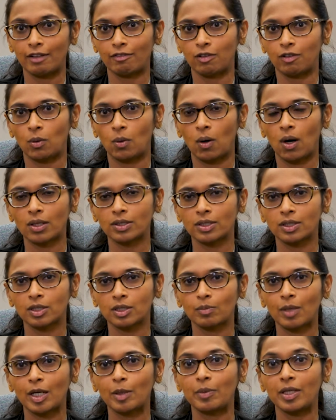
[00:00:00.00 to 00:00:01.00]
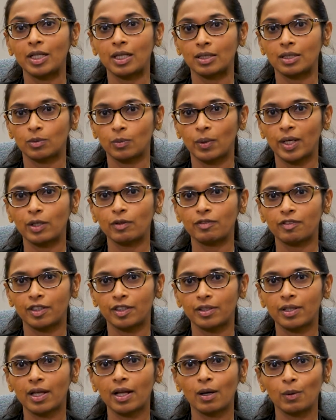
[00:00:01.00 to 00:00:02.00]
flow oxygen? Might be another way to
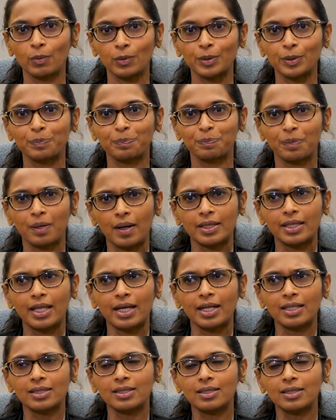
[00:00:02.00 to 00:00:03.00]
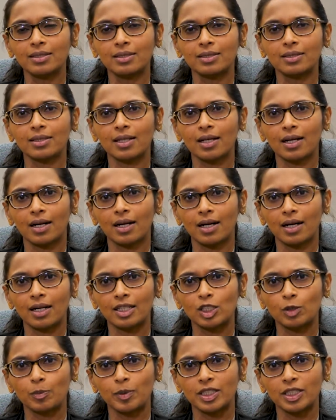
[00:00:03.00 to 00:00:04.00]
figure that out. There isn't
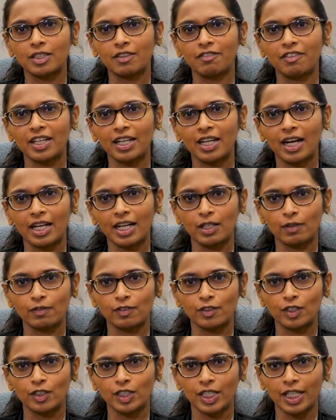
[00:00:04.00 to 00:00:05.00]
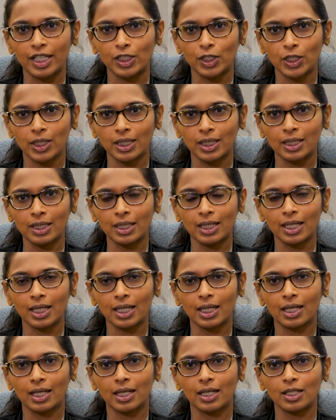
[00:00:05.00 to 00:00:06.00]
a specific kind of staging,
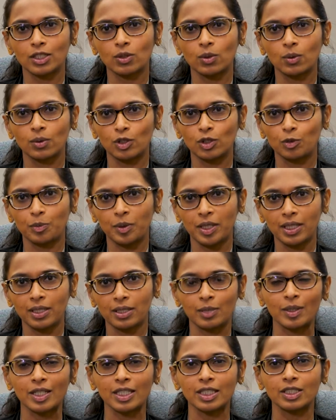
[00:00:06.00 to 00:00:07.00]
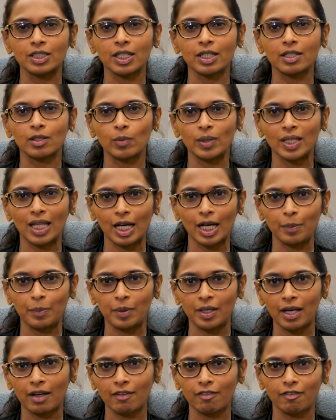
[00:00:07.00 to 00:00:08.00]
so to speak, but in general with
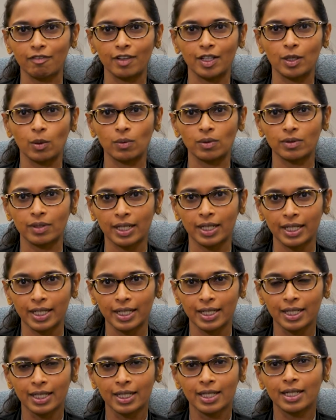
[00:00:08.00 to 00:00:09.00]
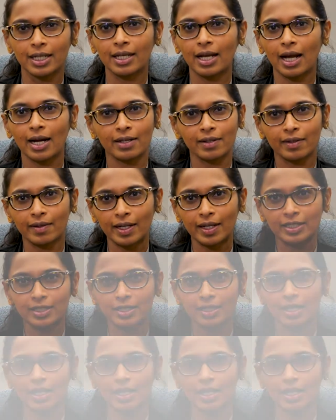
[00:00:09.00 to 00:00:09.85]
IPF, we don't really categorize it